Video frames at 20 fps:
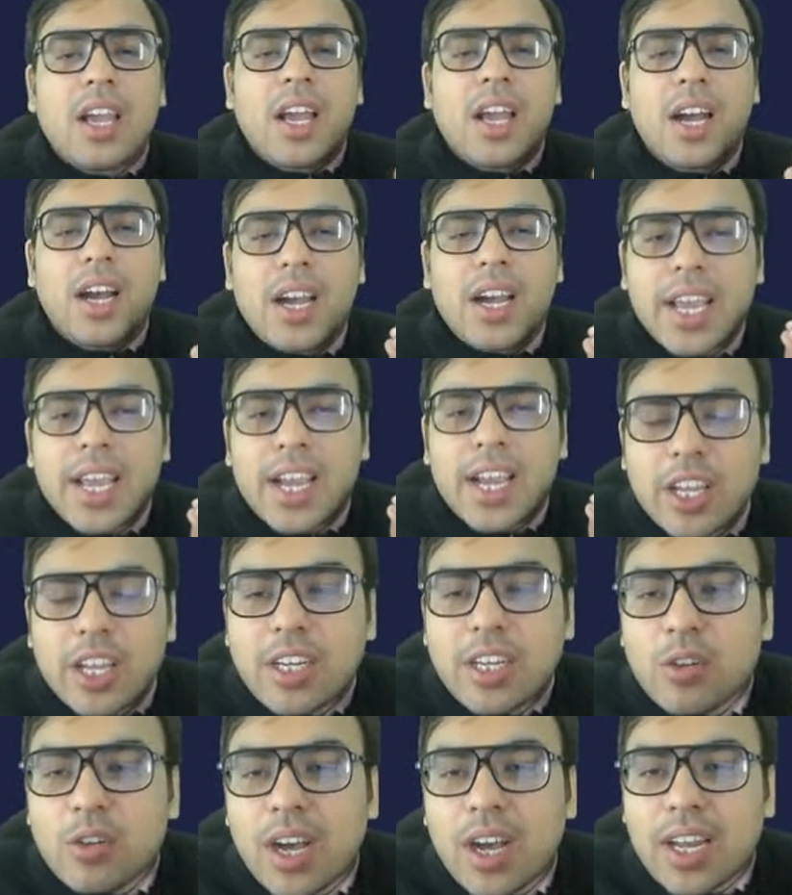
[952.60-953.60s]

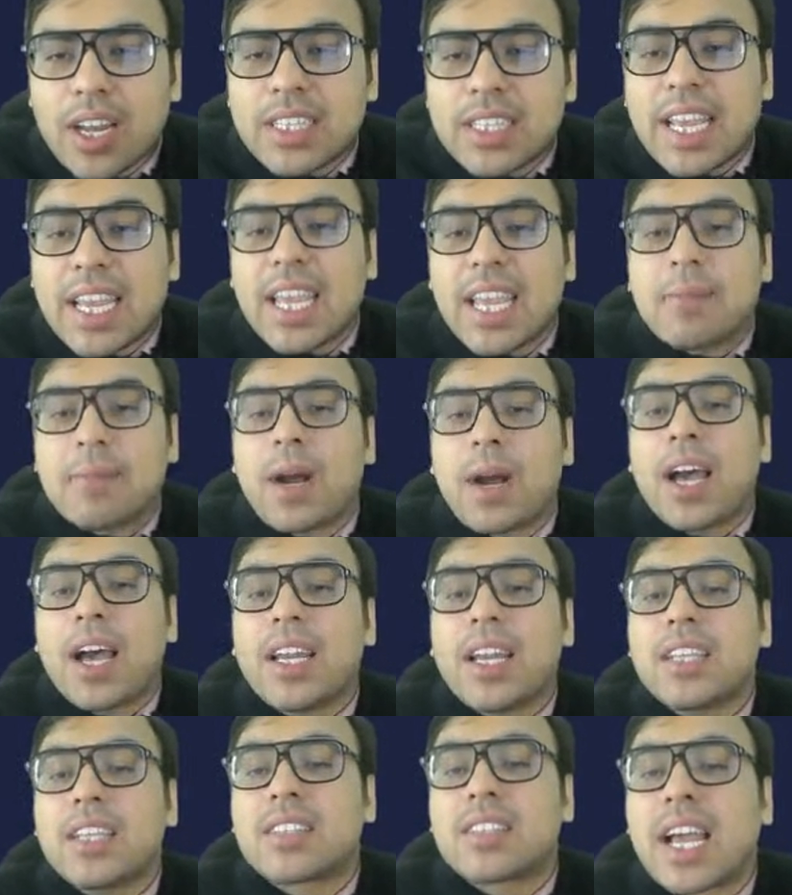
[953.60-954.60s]
According to her, the AMR
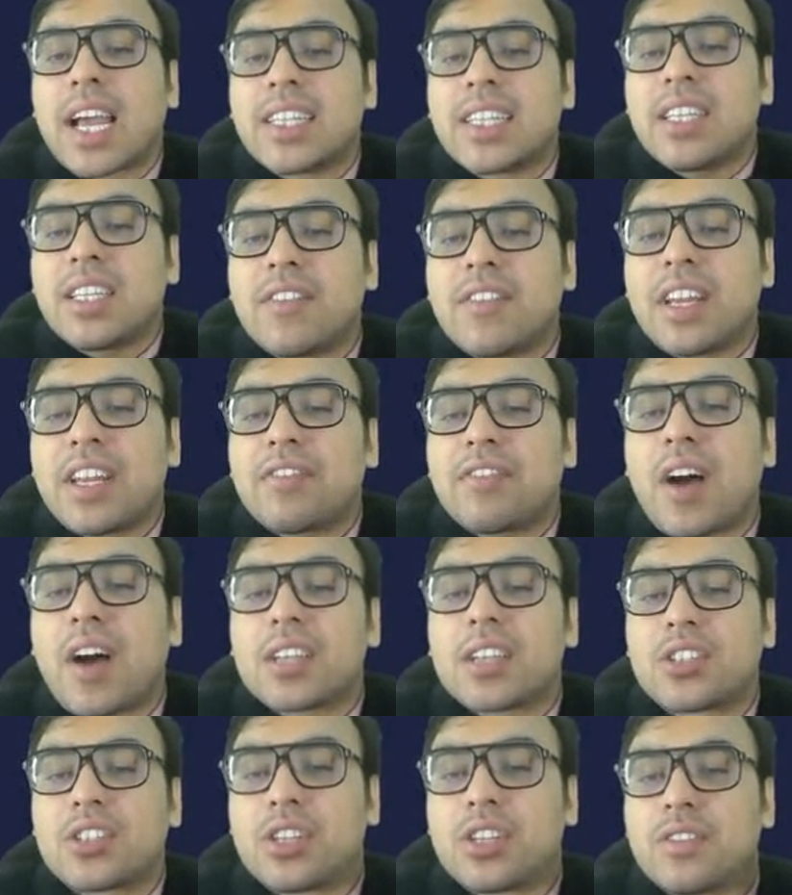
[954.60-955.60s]
is rising very fast,